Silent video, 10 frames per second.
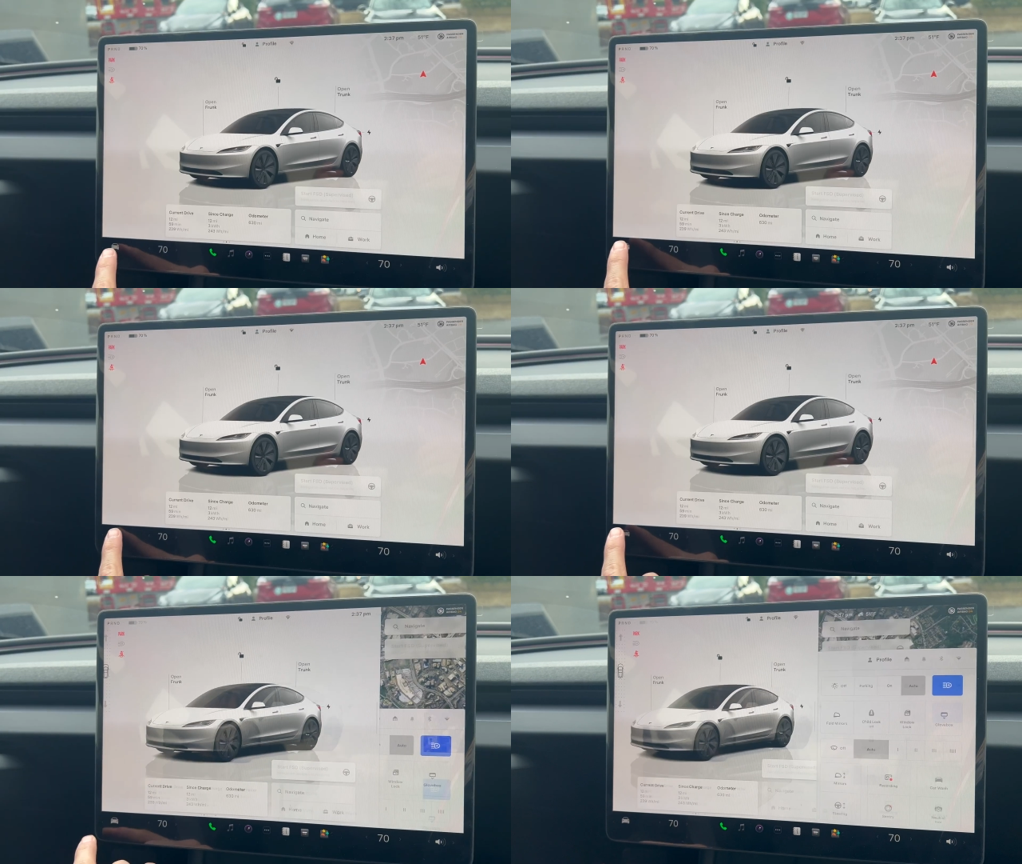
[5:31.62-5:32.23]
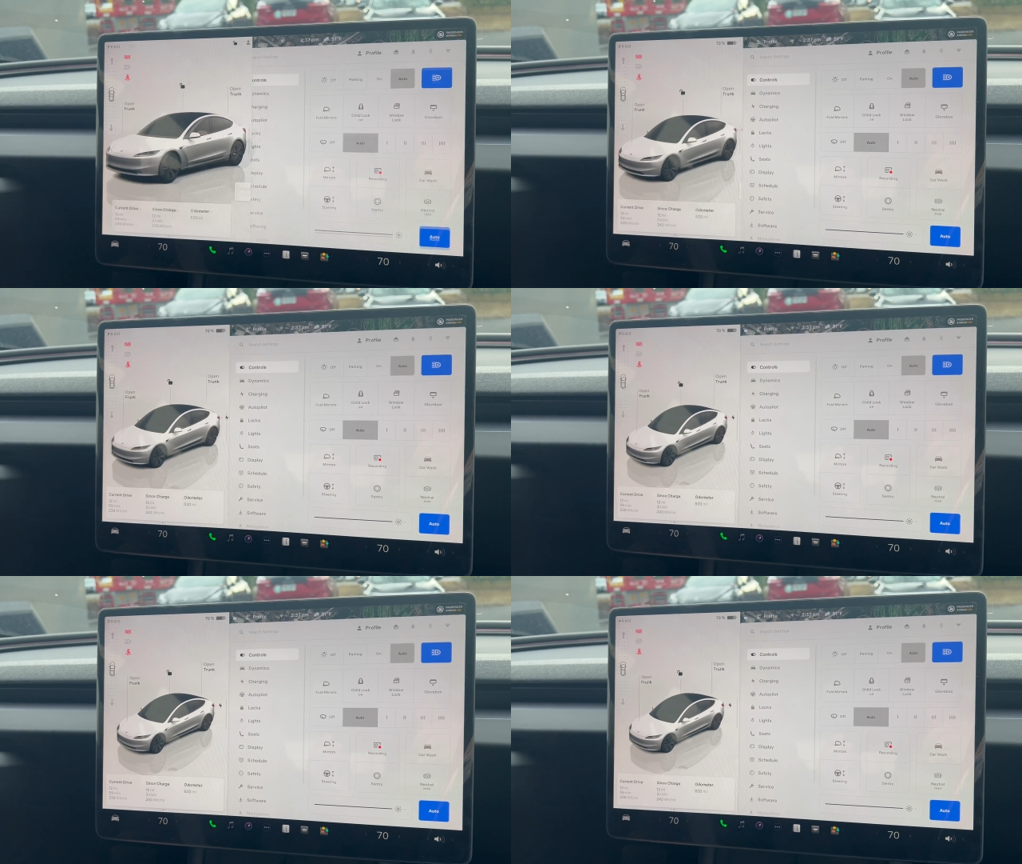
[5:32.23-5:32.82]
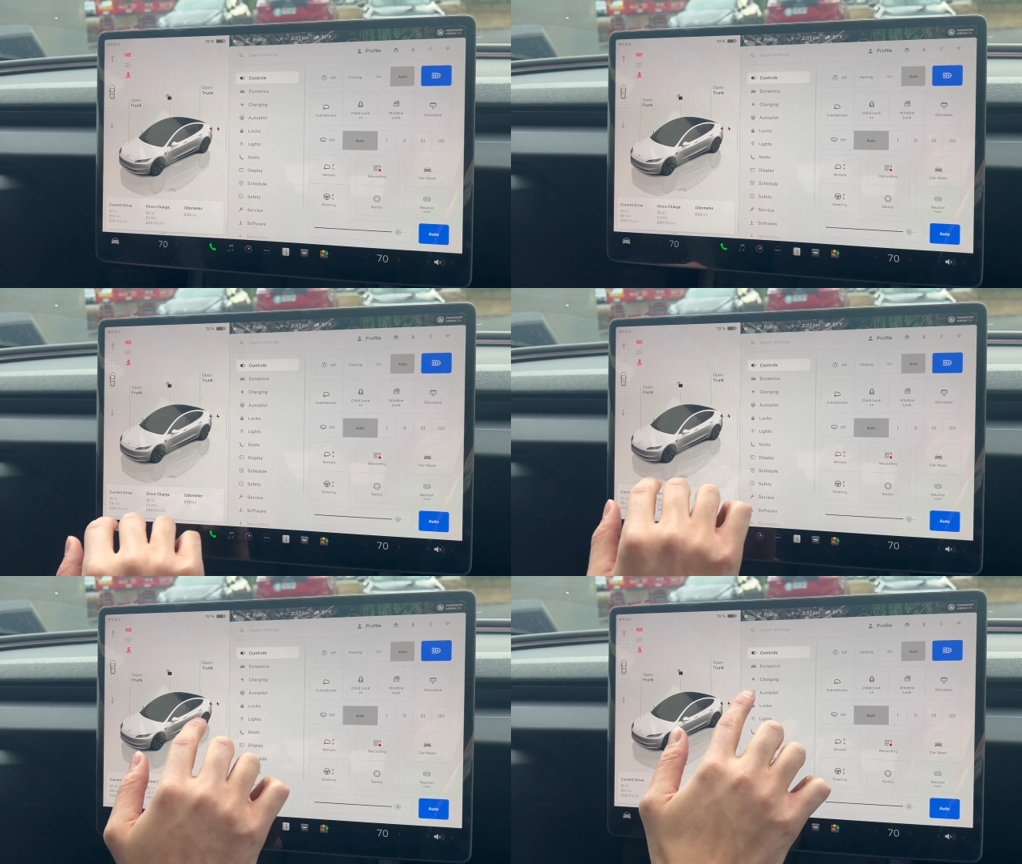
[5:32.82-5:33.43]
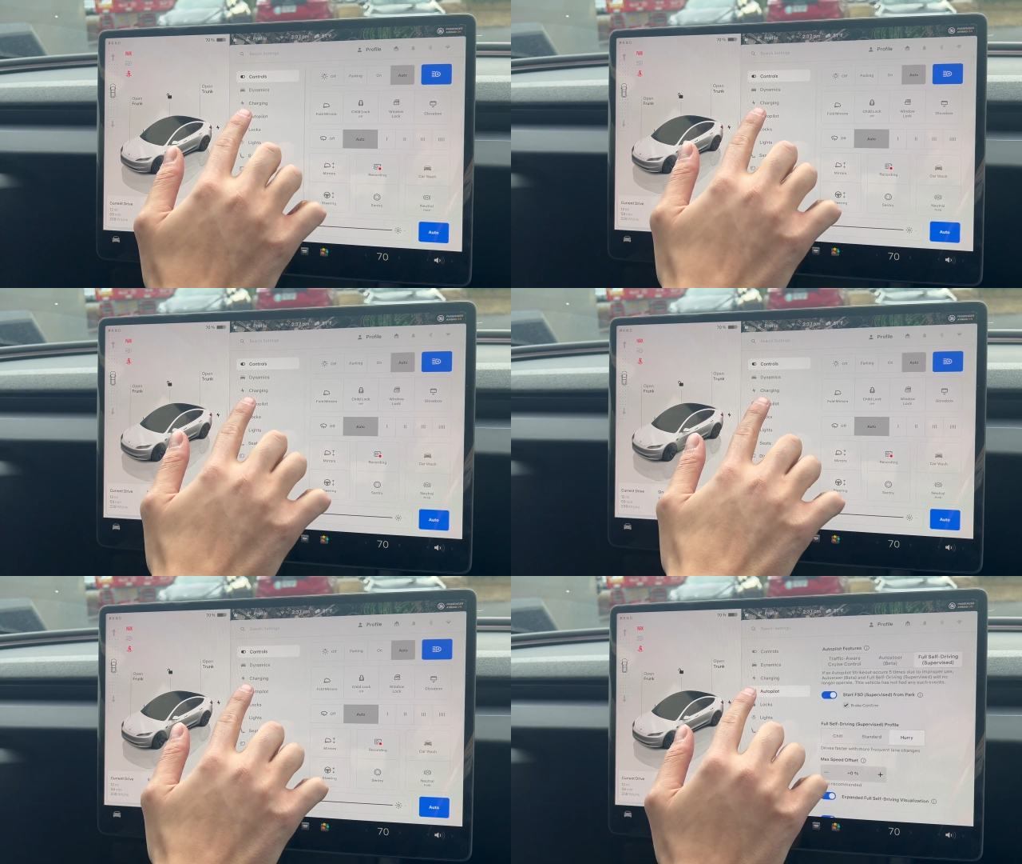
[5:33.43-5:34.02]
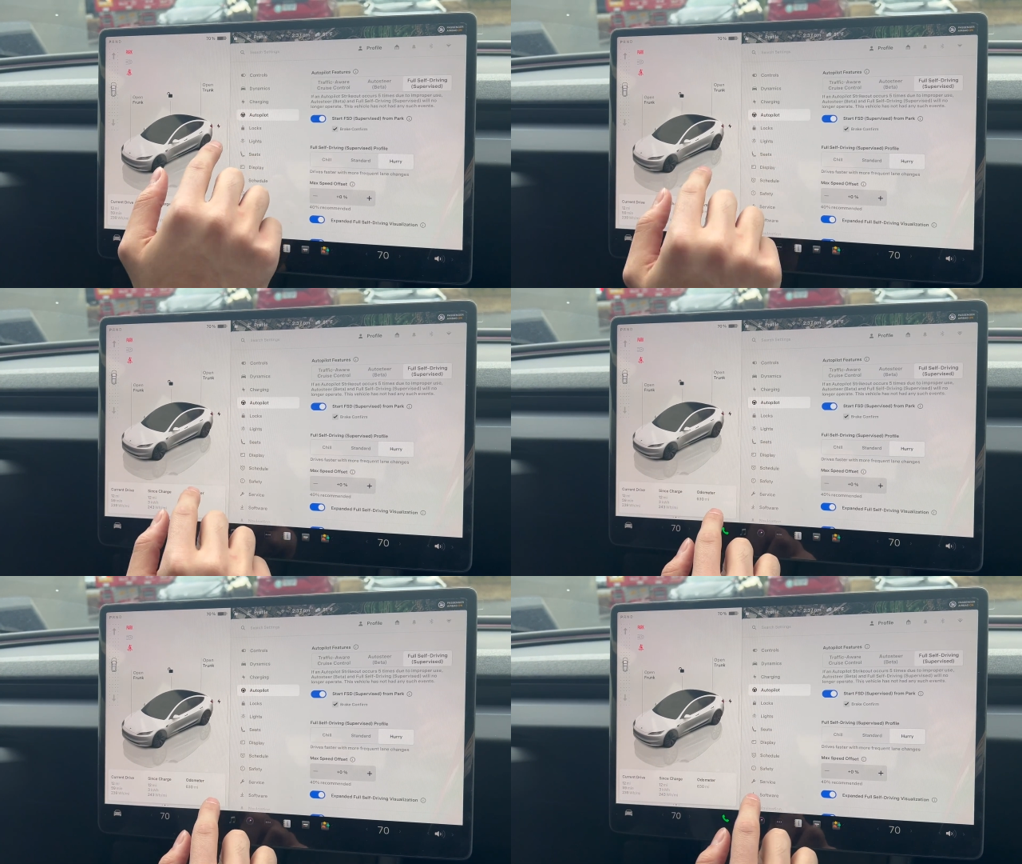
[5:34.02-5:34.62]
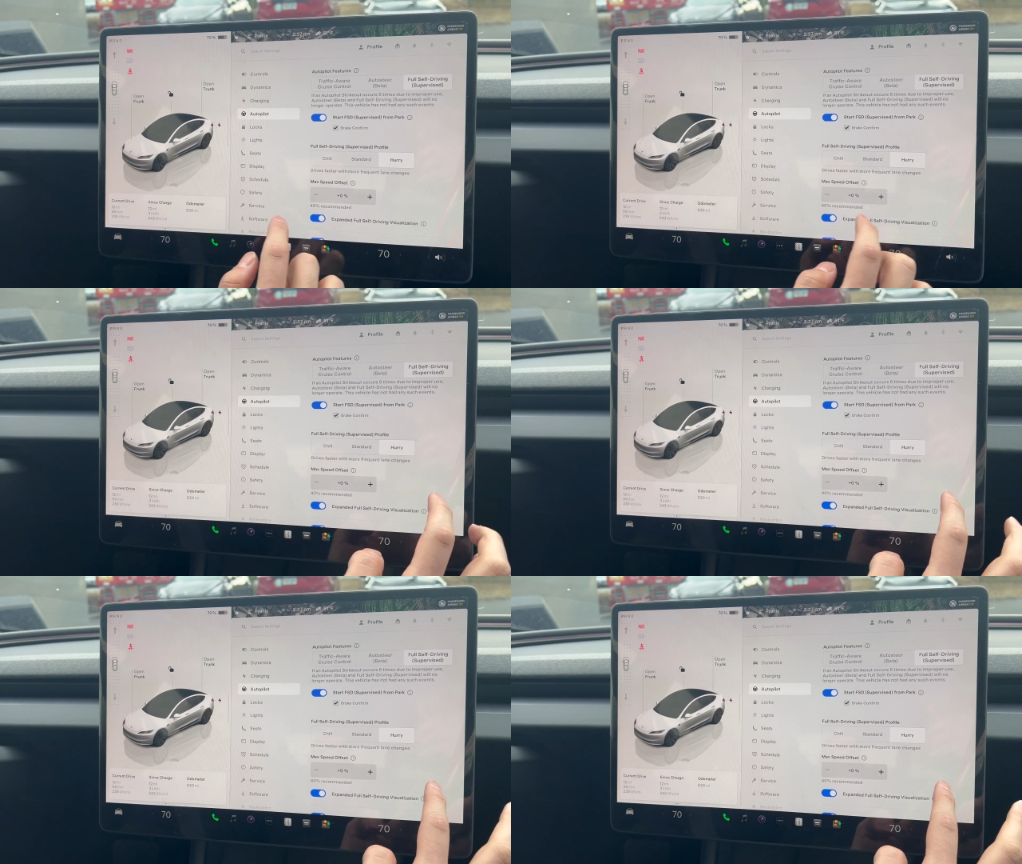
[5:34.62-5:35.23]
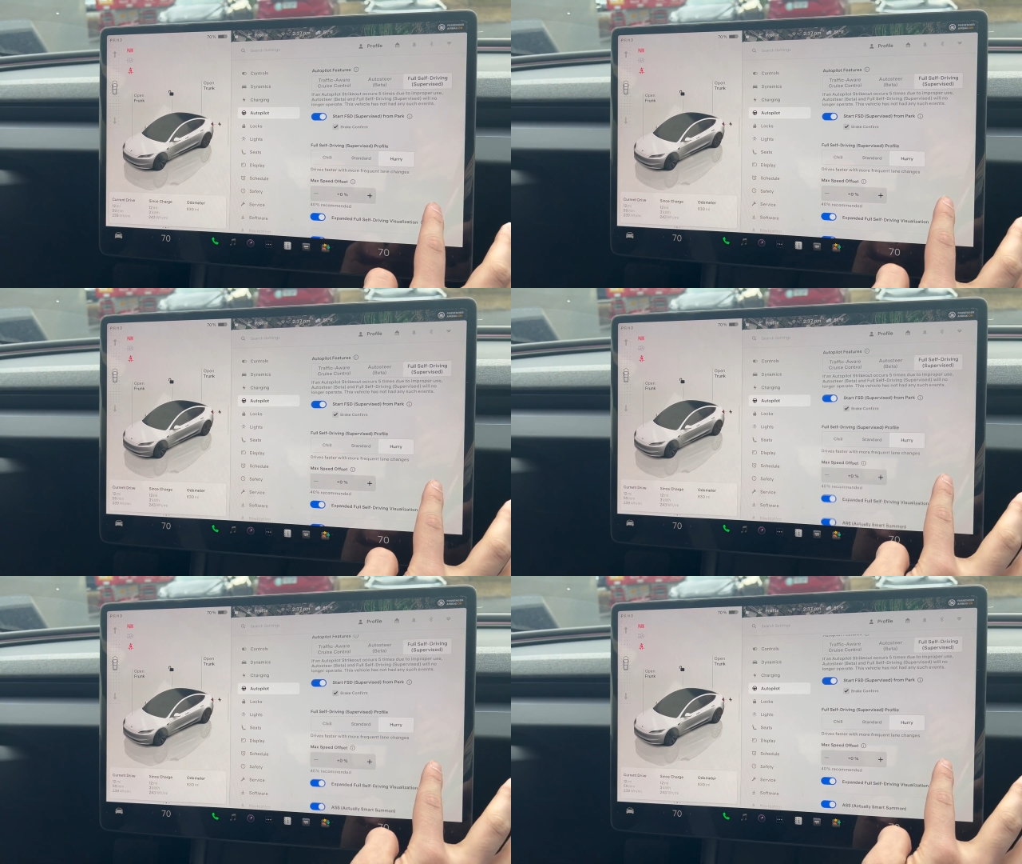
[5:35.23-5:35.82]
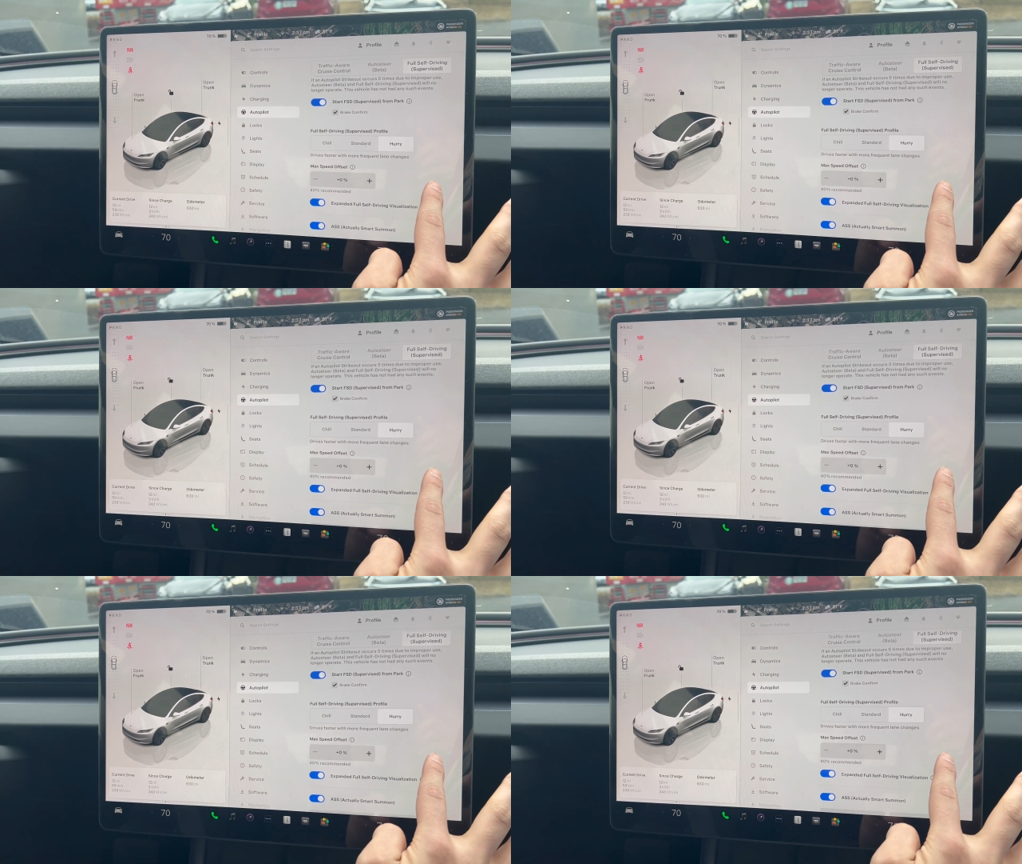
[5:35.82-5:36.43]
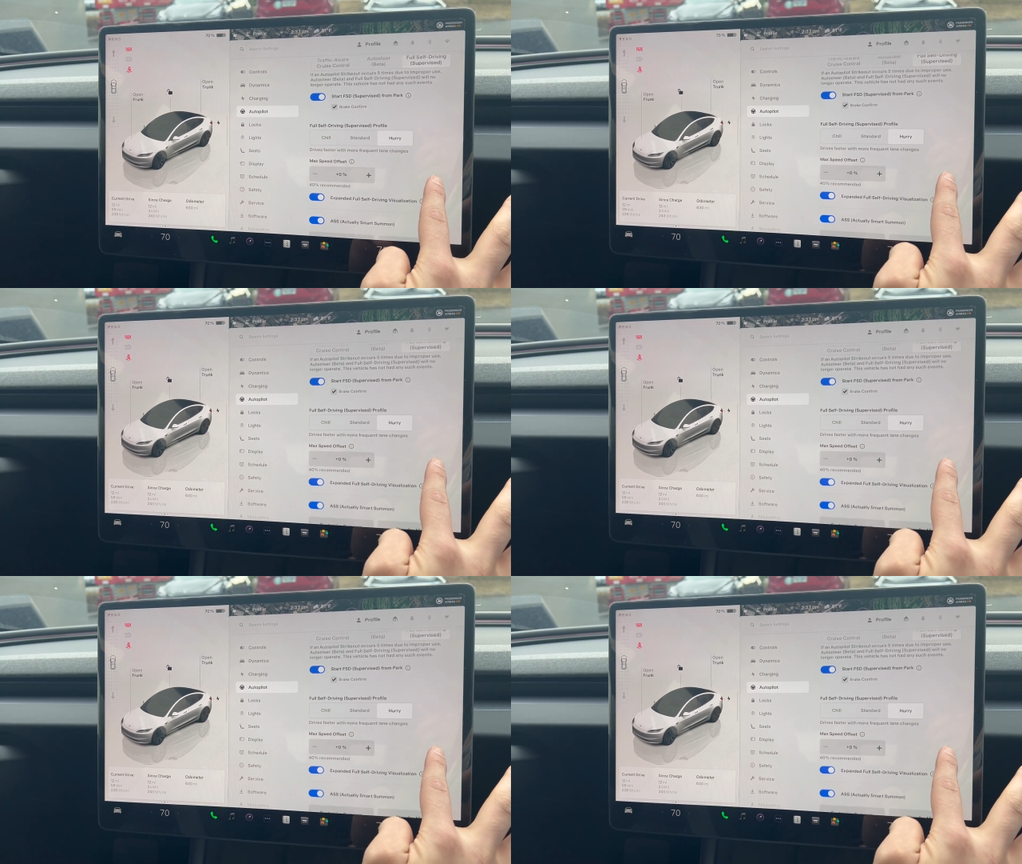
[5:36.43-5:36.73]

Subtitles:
(no speaker visible)